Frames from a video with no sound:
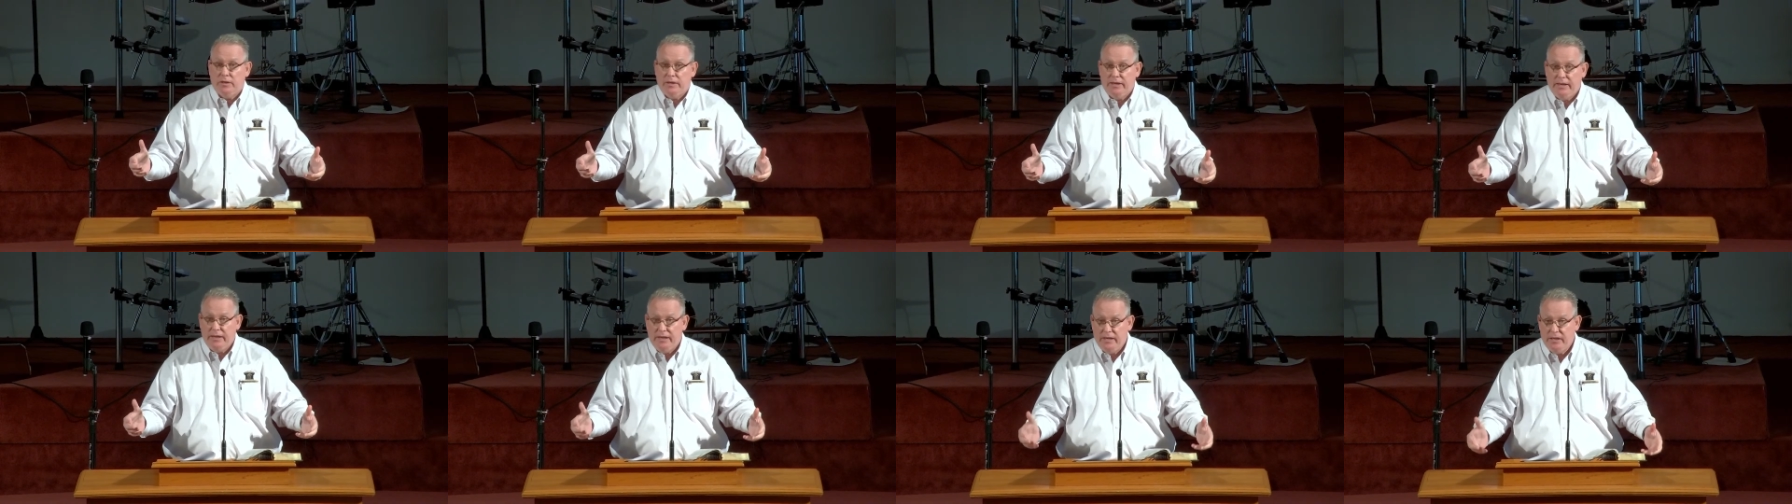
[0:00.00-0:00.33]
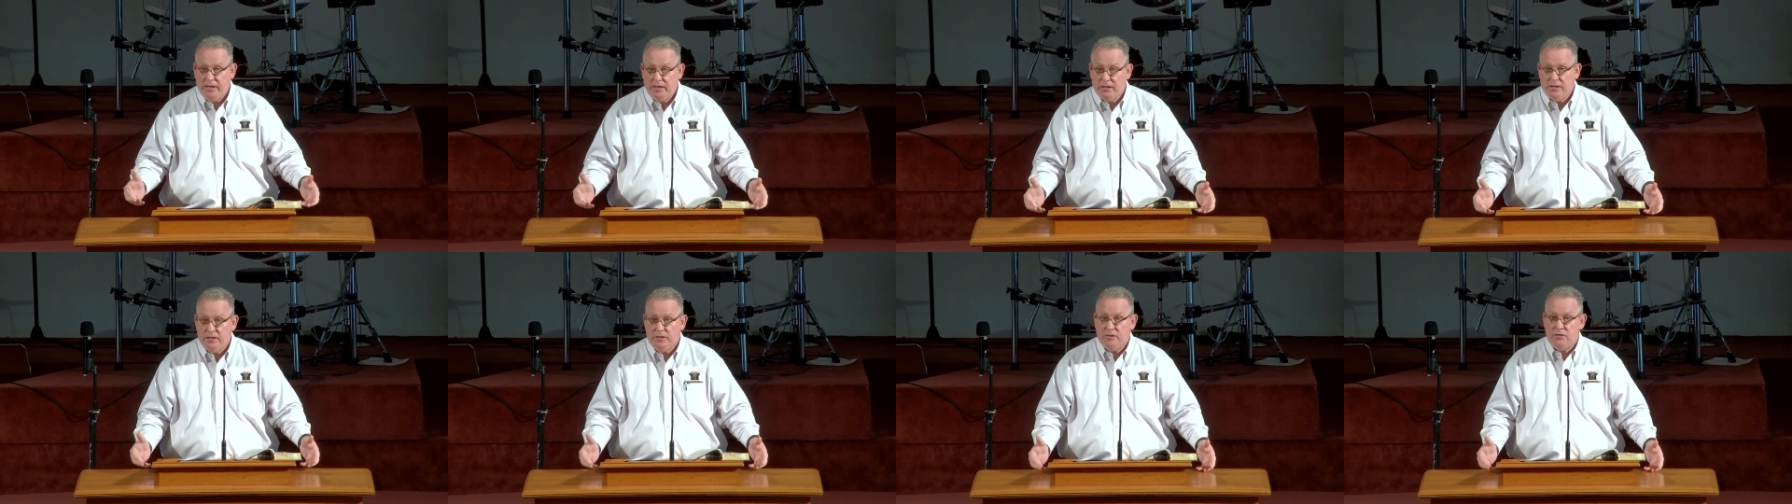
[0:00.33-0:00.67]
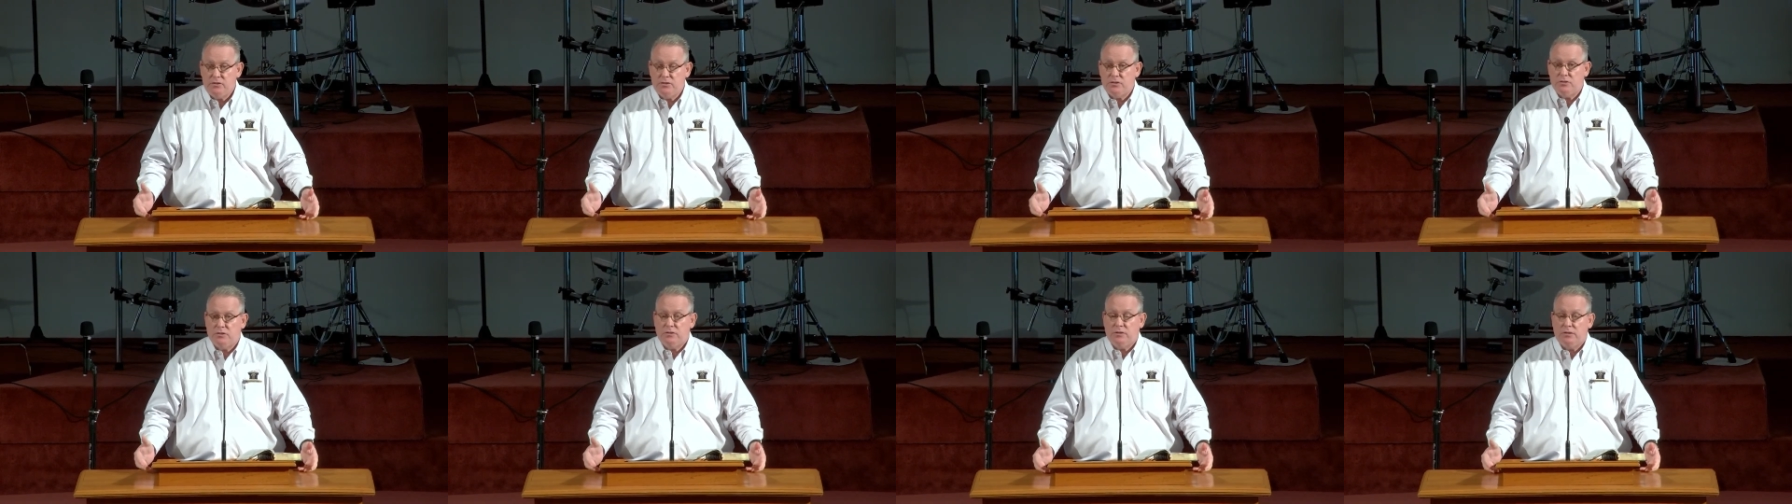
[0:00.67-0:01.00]

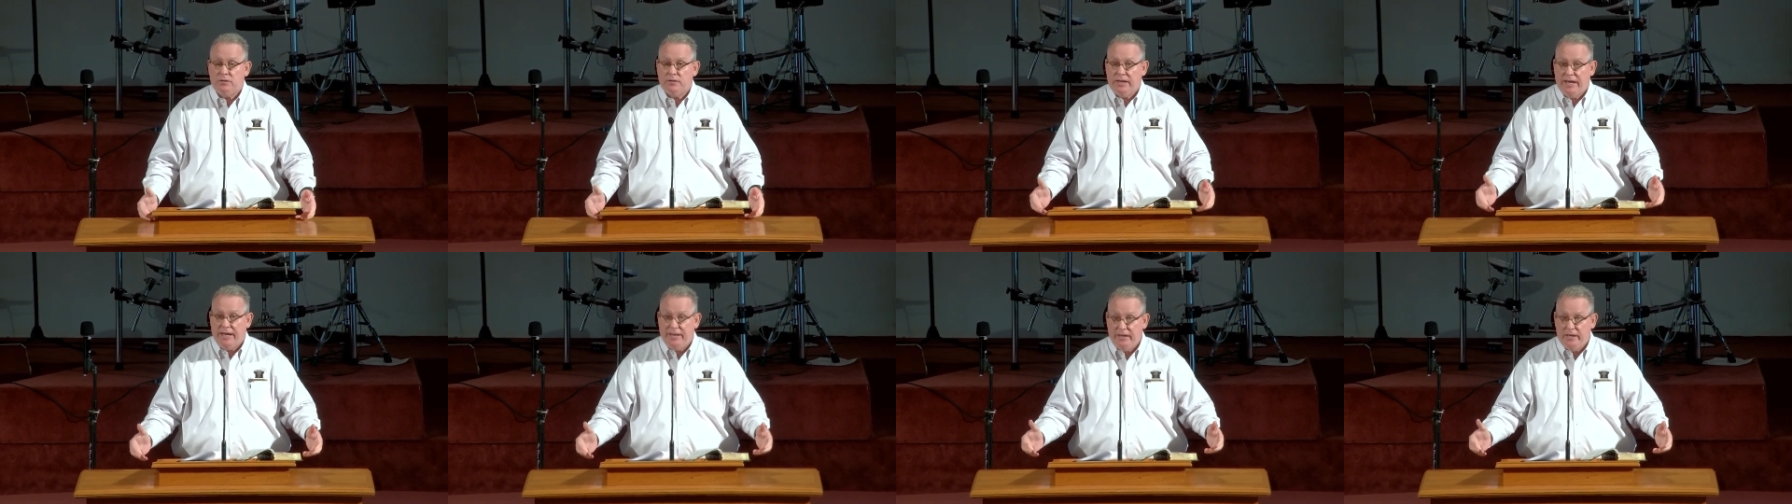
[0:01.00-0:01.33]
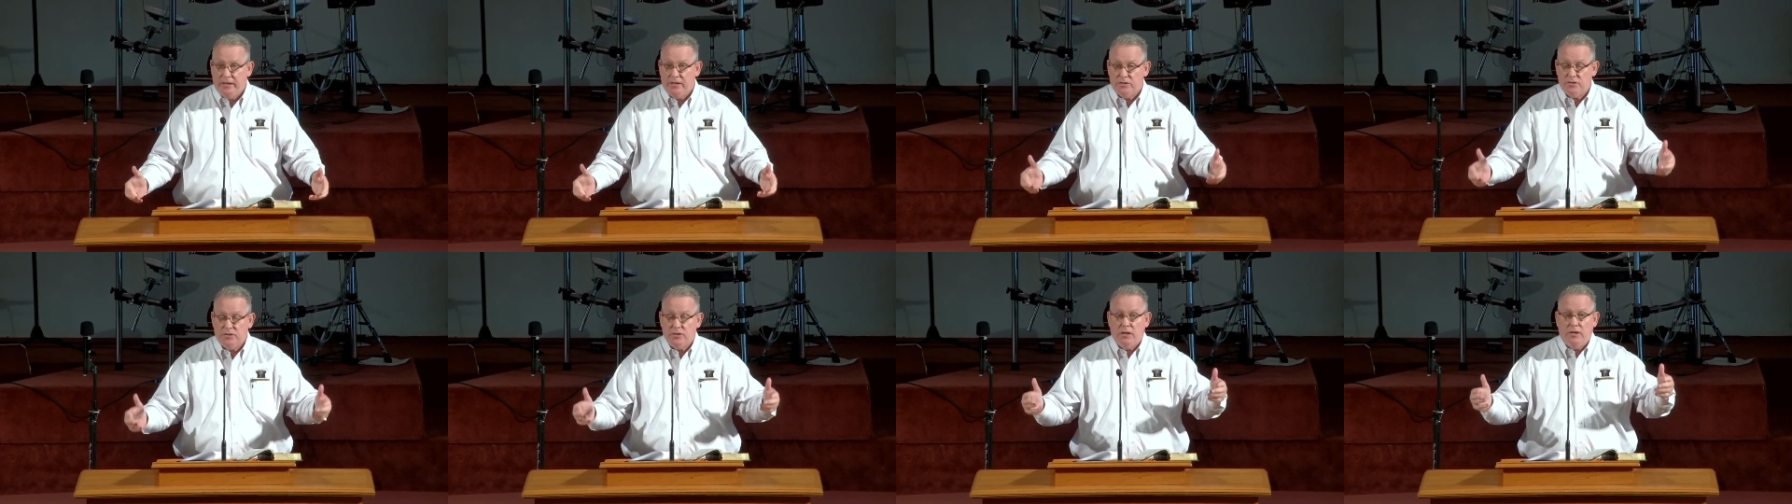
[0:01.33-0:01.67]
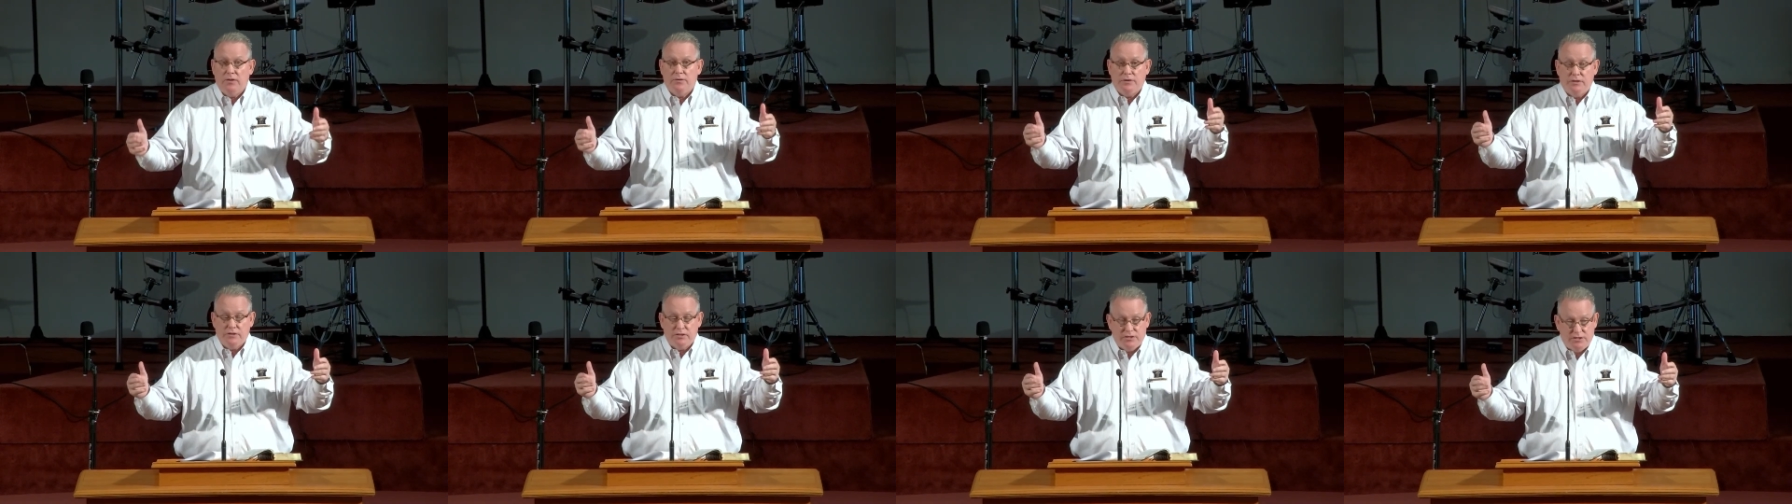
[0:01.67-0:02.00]
is, that is,
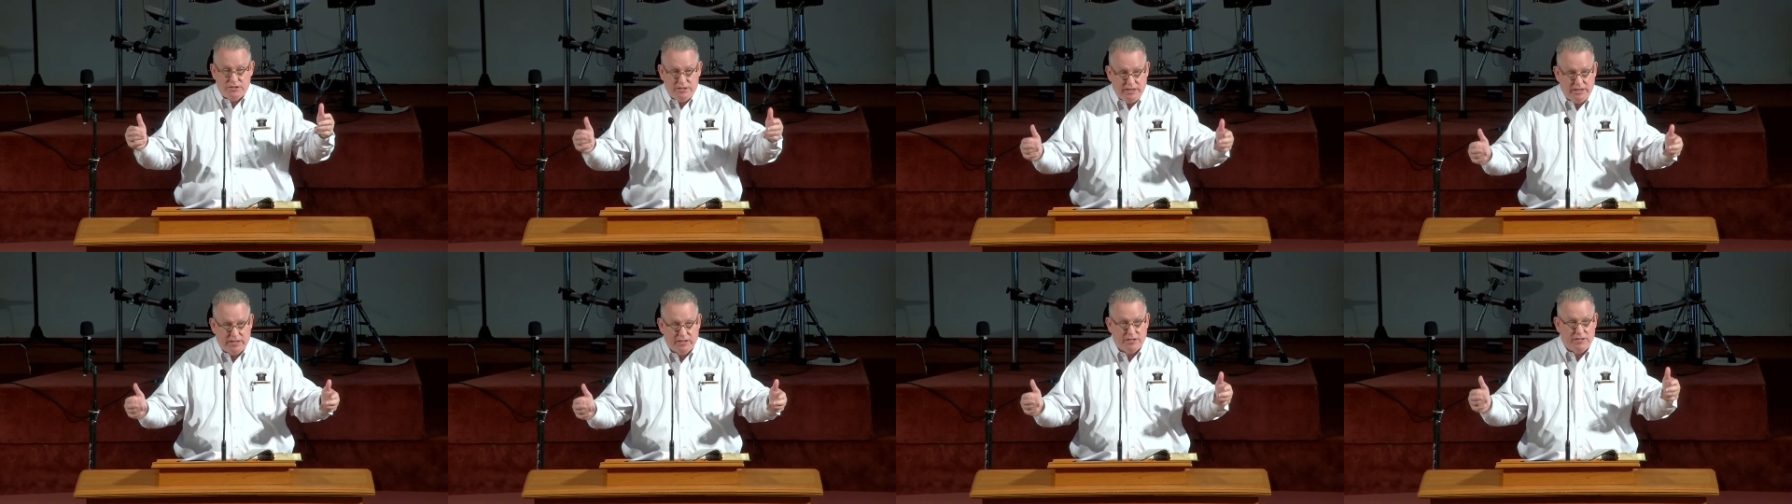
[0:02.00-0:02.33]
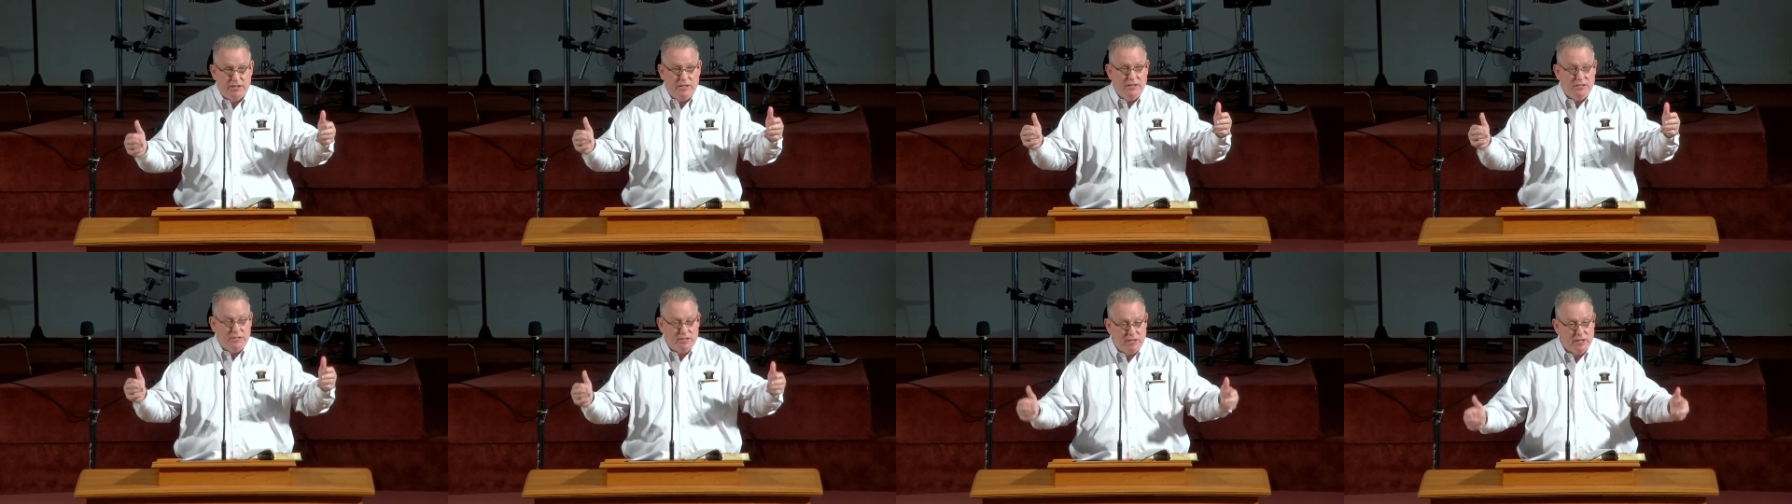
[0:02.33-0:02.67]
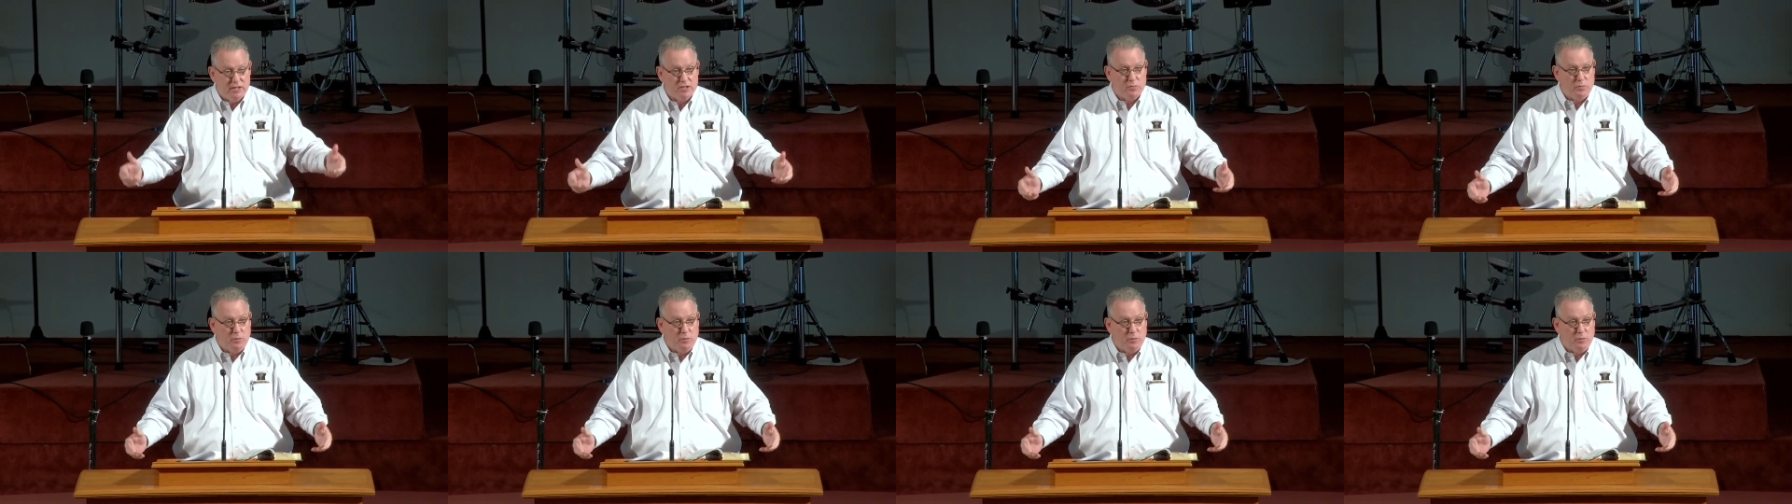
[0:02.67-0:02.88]
the 66